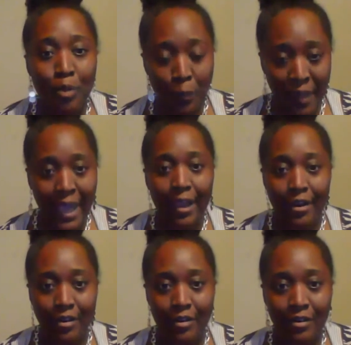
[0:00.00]

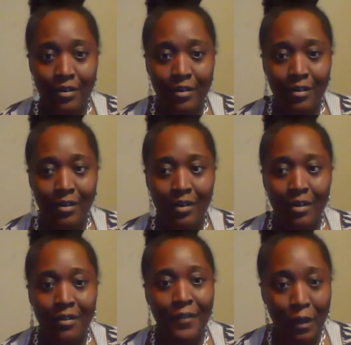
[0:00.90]
prepare
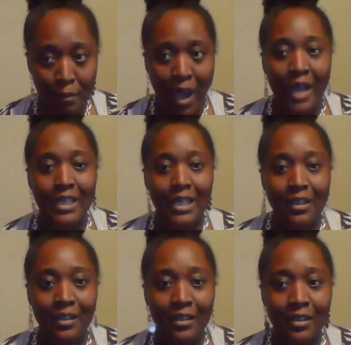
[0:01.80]
their body
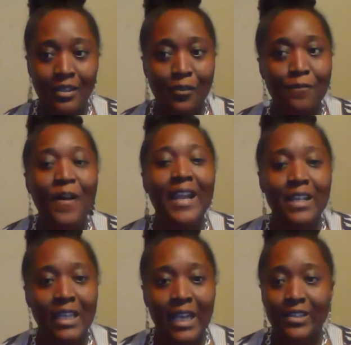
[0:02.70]
to fight
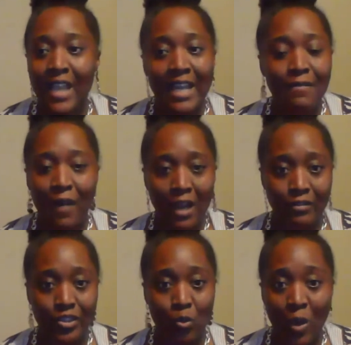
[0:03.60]
against any
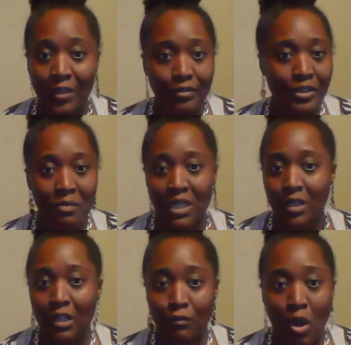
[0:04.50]
virus, whether it be
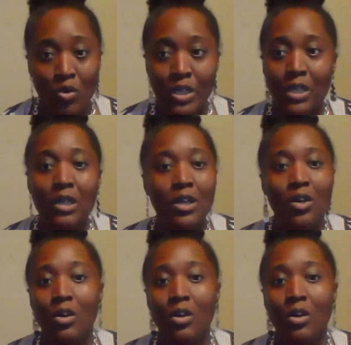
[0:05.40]
the corona,